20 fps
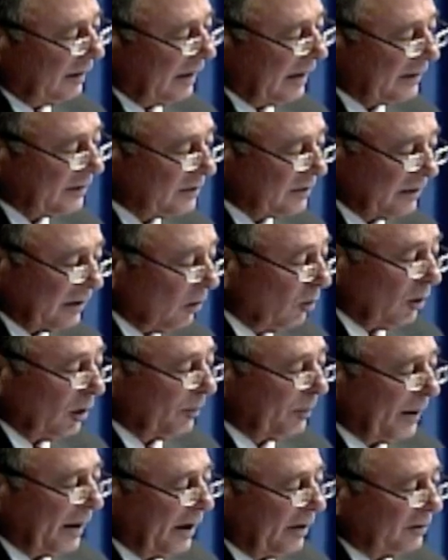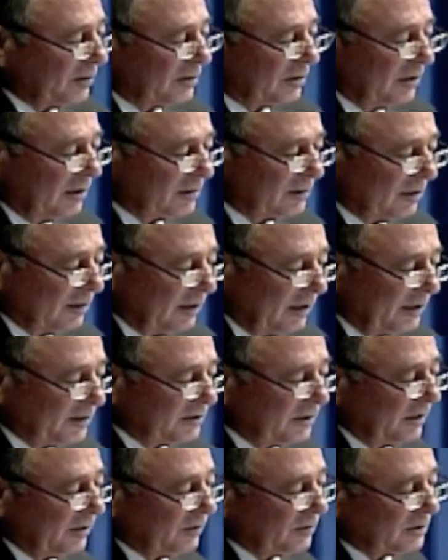that's all the parish gets unless
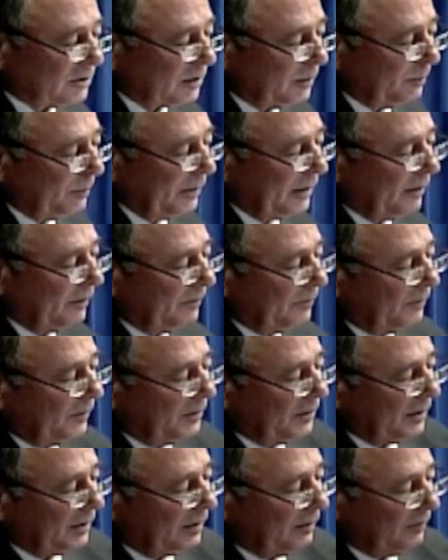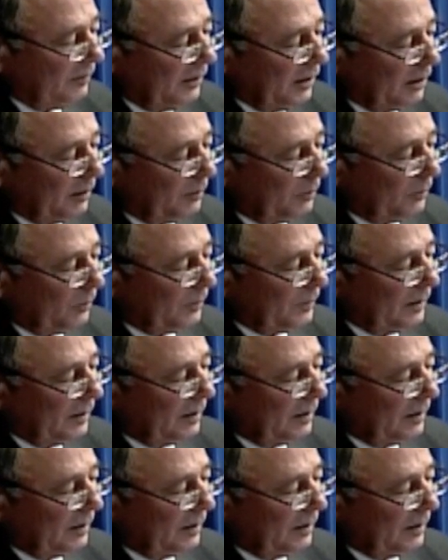there is competitive funding available.